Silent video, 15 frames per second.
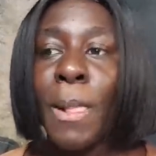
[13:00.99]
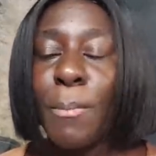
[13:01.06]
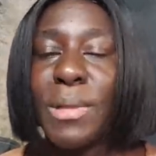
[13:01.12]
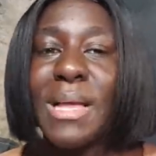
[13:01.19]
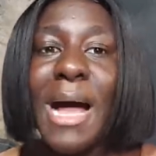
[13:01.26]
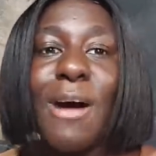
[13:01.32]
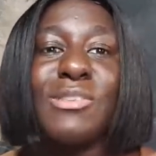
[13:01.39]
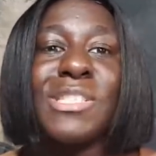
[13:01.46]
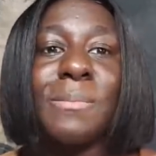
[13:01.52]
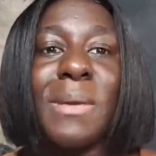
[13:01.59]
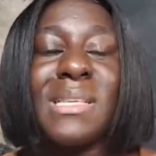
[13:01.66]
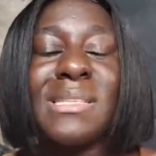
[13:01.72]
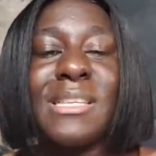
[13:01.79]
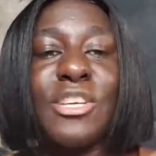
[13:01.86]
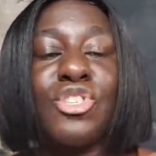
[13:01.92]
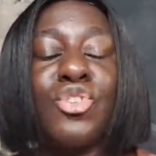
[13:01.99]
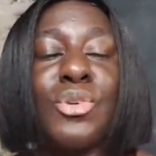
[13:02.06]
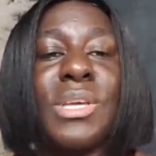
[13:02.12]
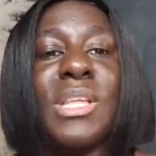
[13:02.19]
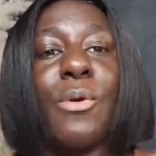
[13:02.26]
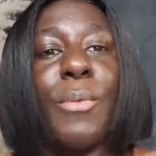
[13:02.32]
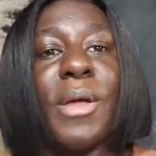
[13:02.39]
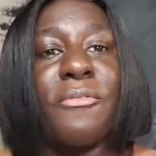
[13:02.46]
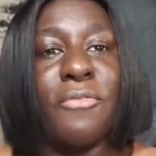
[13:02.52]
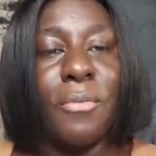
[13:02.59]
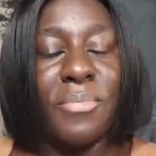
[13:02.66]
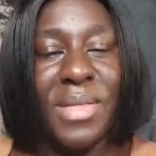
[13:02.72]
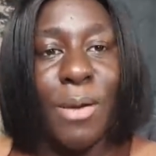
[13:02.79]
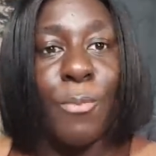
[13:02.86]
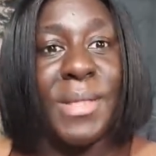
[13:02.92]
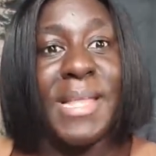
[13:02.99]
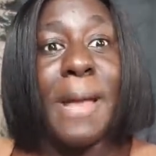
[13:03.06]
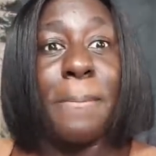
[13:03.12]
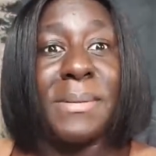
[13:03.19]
but the housemates, they took it away from them with their